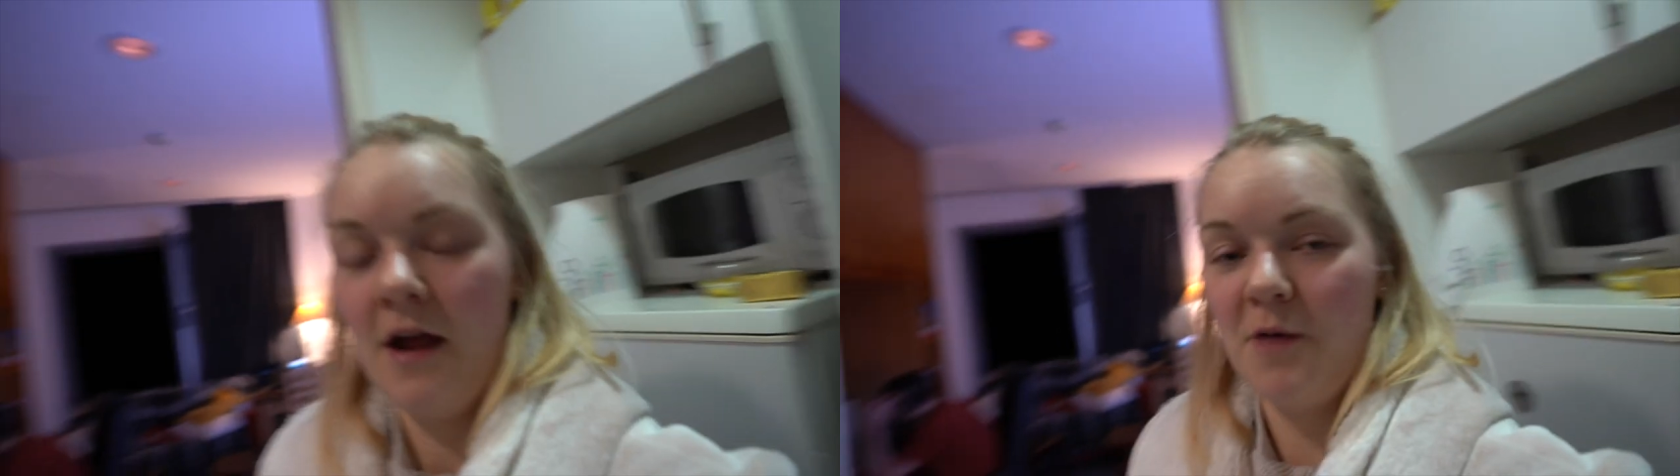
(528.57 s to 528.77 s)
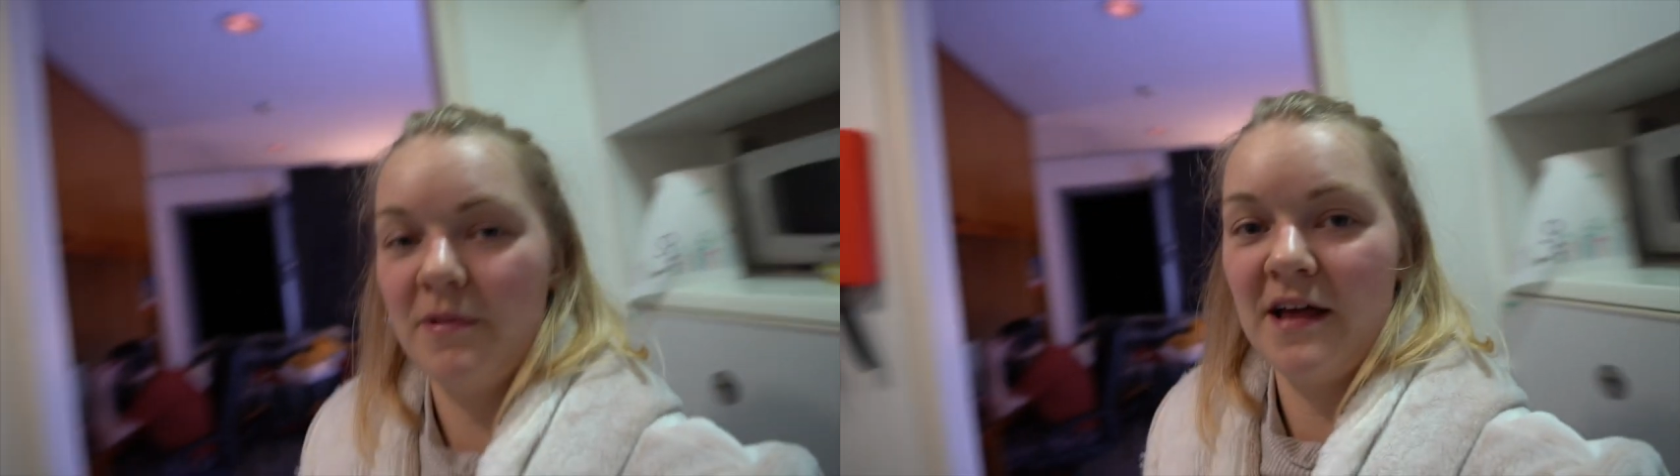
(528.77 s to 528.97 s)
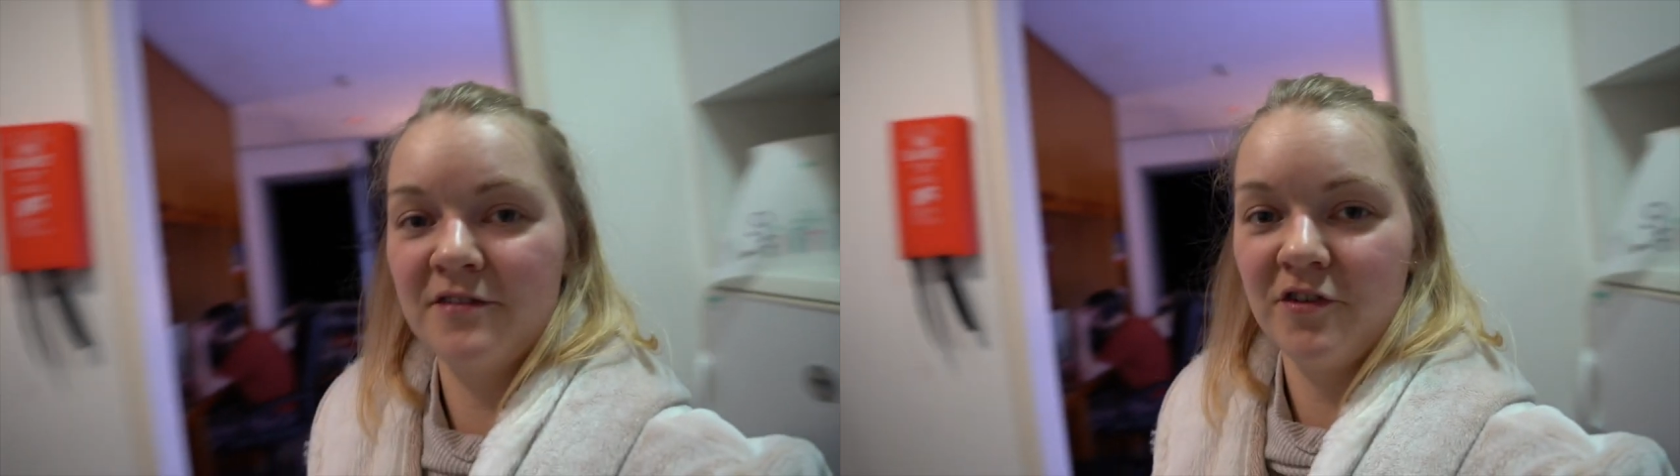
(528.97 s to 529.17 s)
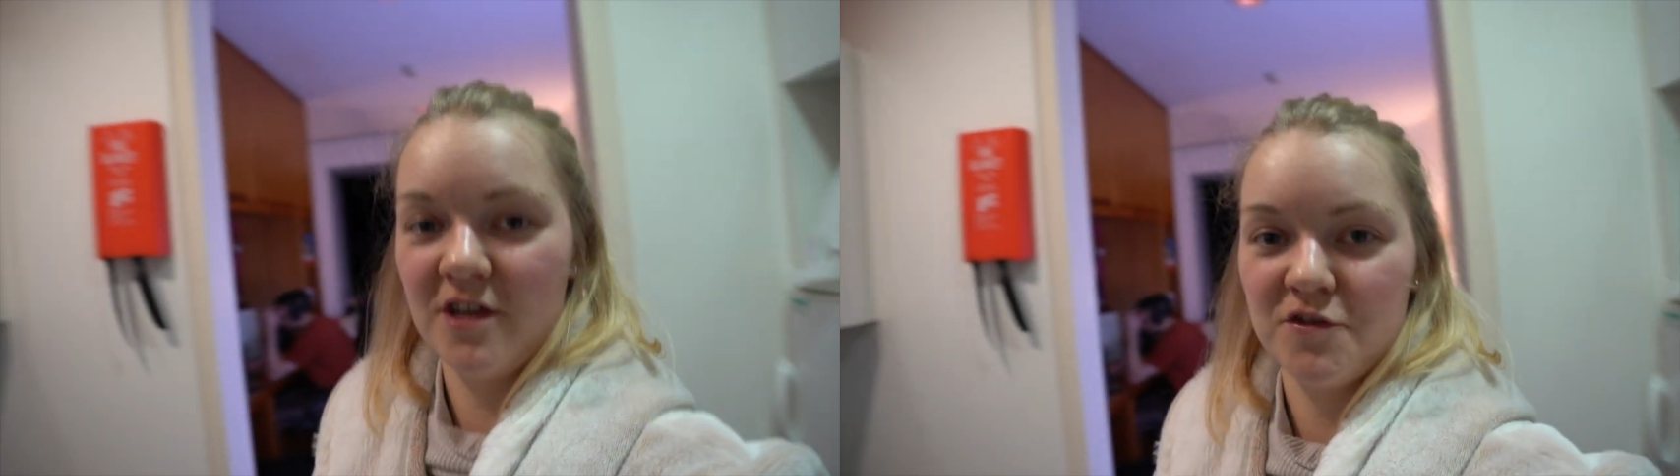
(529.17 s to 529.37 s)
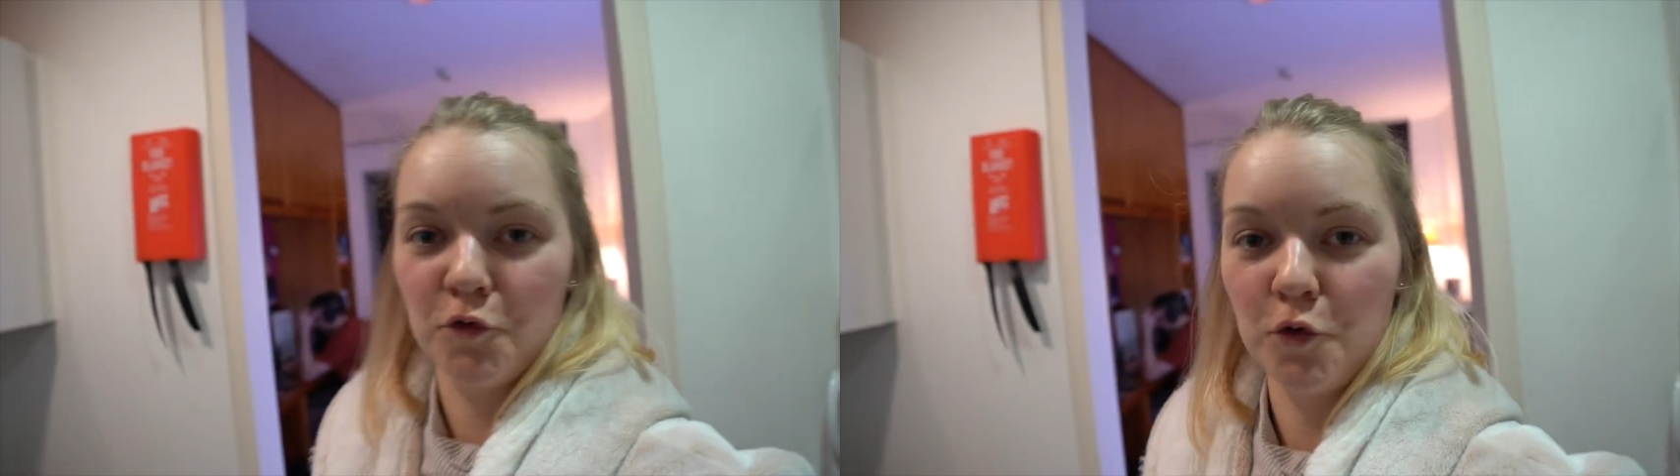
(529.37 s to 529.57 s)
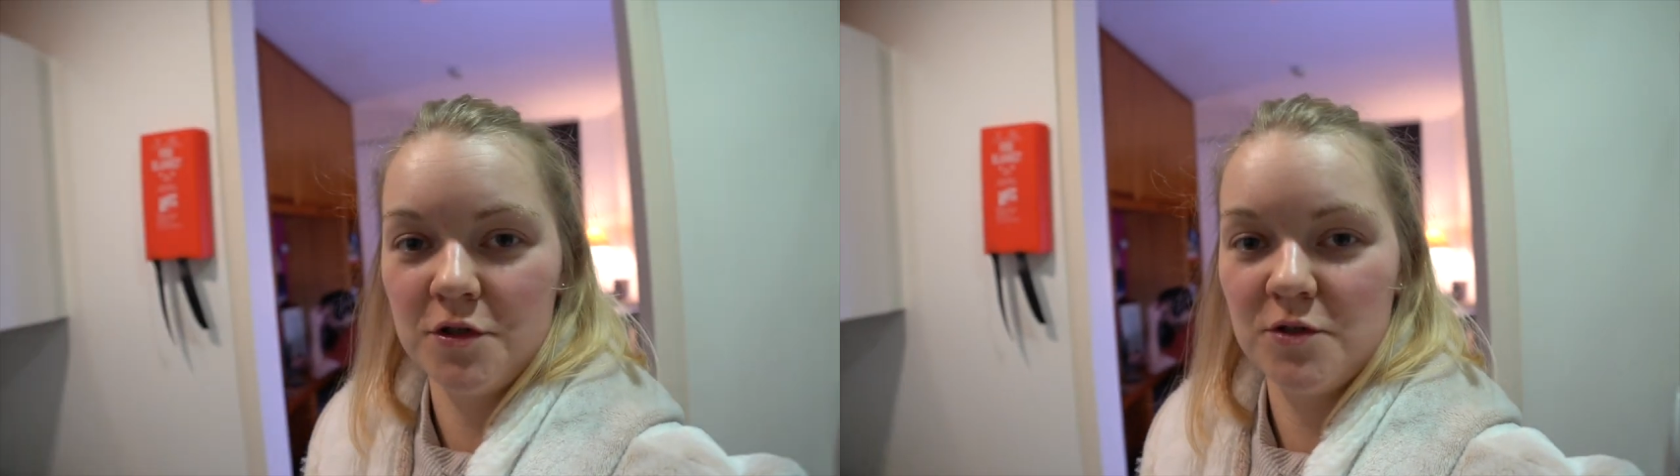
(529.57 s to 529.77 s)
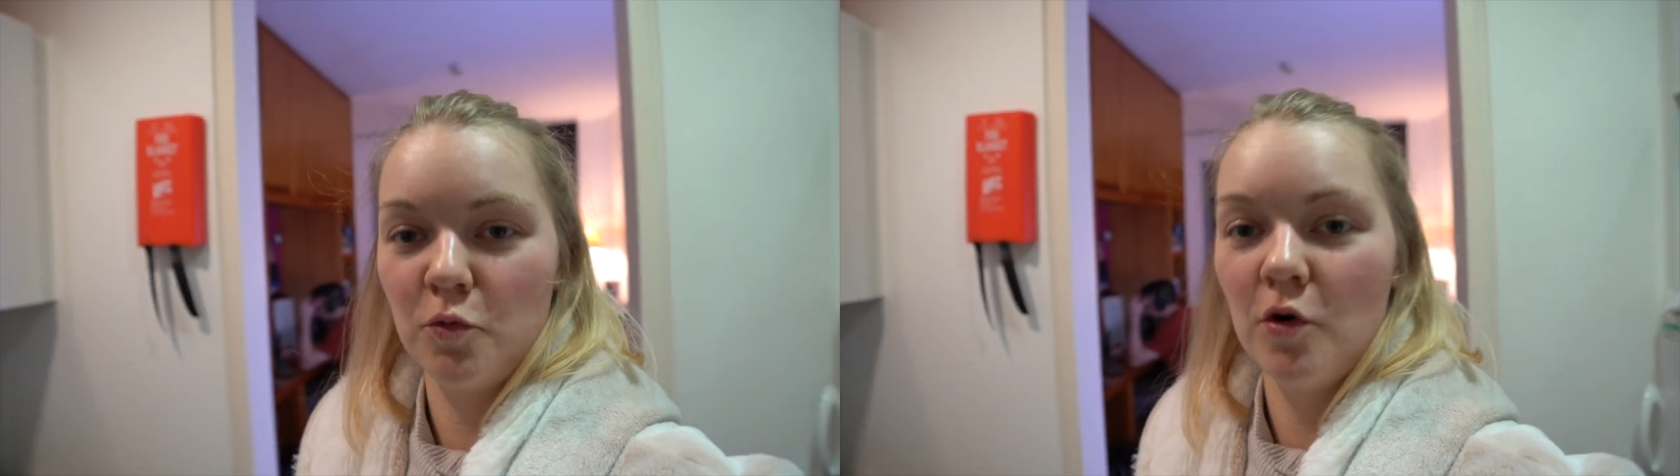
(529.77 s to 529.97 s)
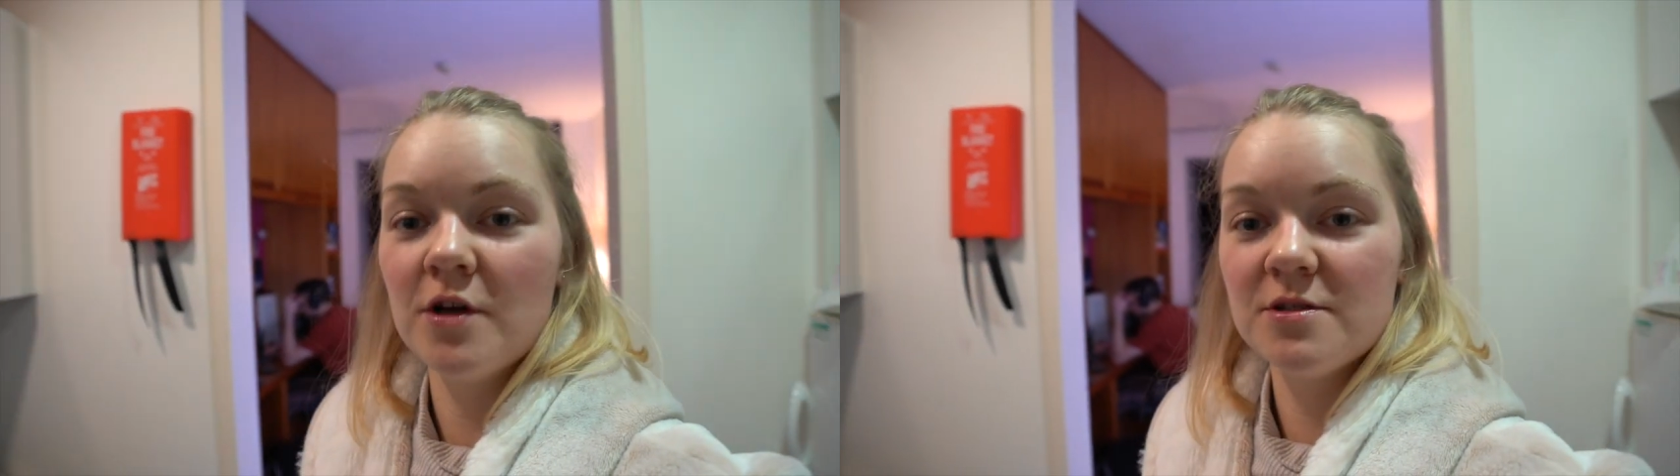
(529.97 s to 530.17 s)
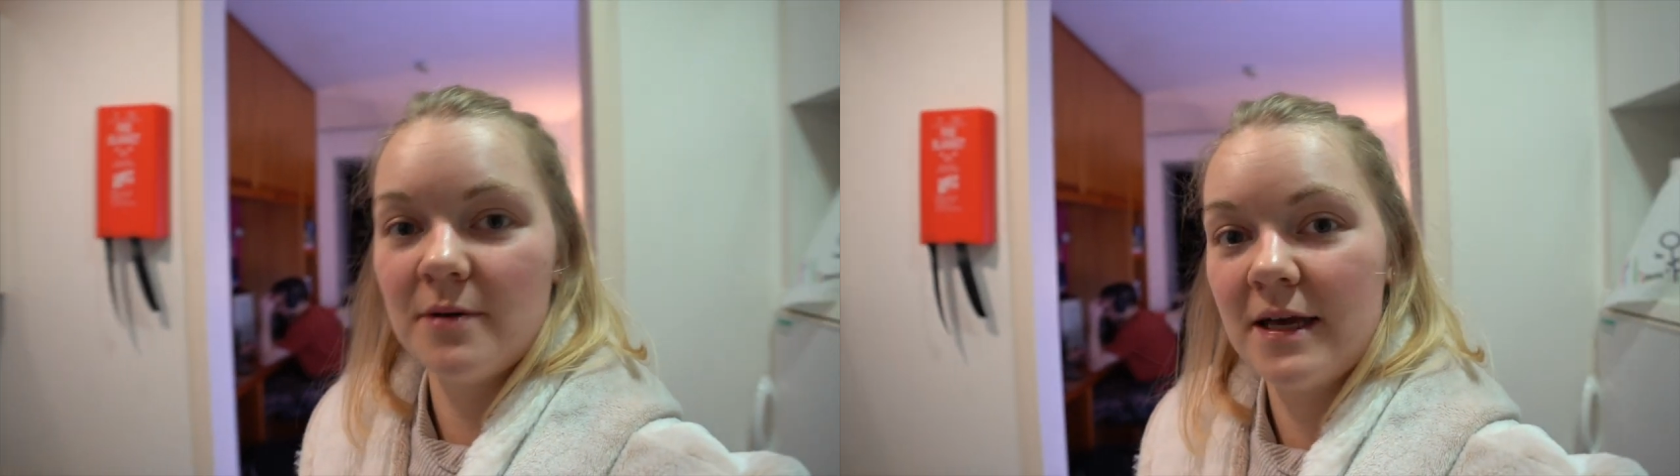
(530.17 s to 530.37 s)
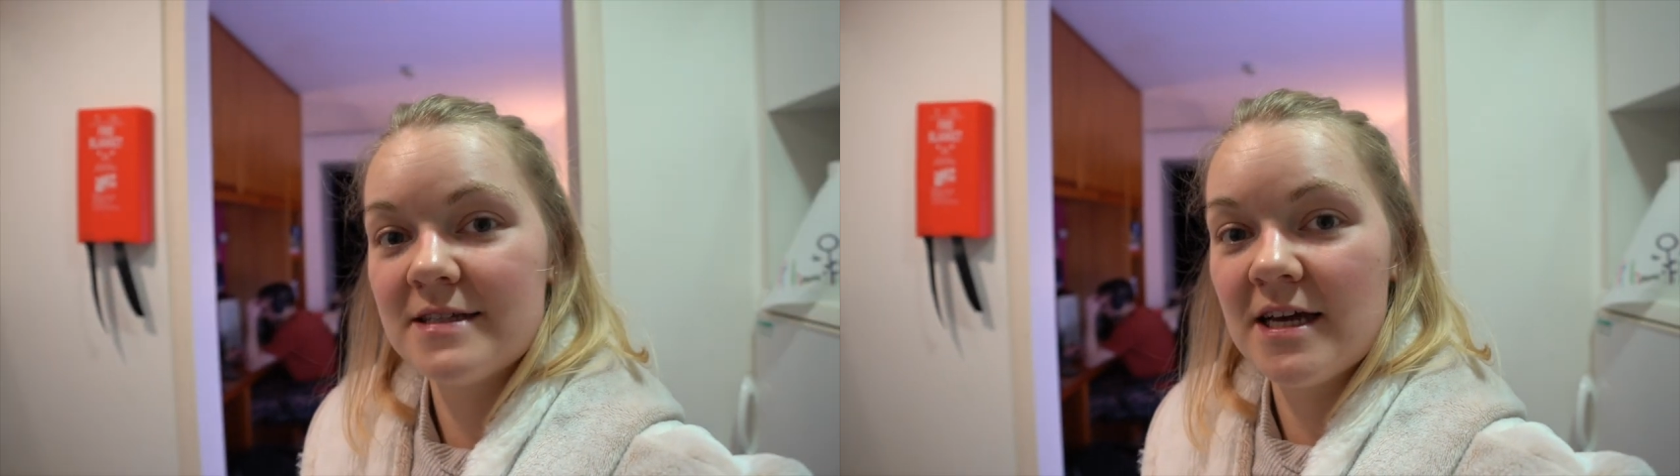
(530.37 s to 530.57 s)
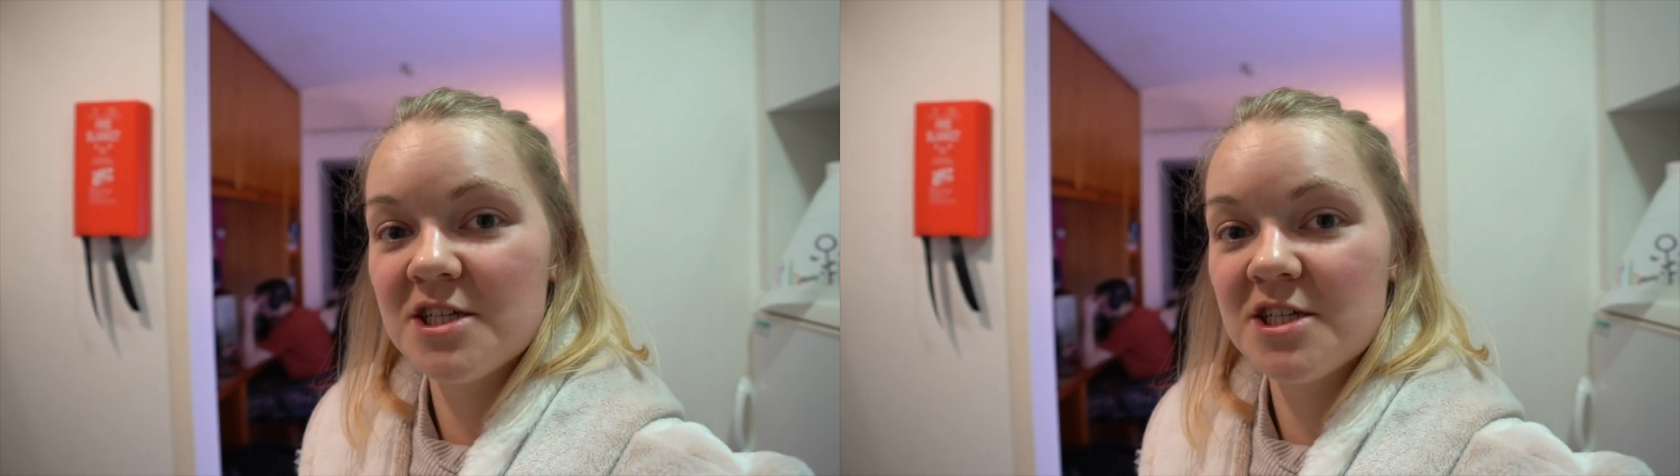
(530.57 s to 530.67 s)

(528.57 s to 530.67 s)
Our plan for this roast was we had